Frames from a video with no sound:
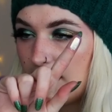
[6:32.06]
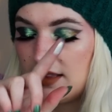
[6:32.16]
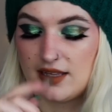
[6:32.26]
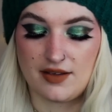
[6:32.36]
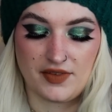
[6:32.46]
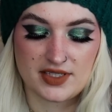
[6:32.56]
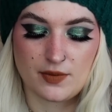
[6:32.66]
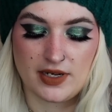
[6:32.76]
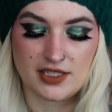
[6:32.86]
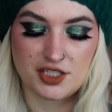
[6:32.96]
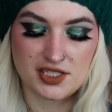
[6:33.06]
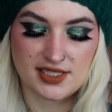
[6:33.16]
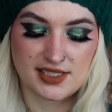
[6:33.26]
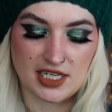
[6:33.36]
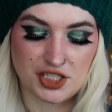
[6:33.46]
I love this one. It's
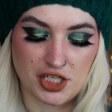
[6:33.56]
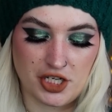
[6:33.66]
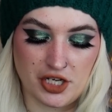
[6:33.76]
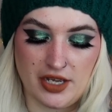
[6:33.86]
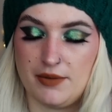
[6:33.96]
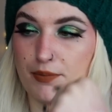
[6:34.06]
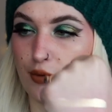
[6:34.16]
just such a good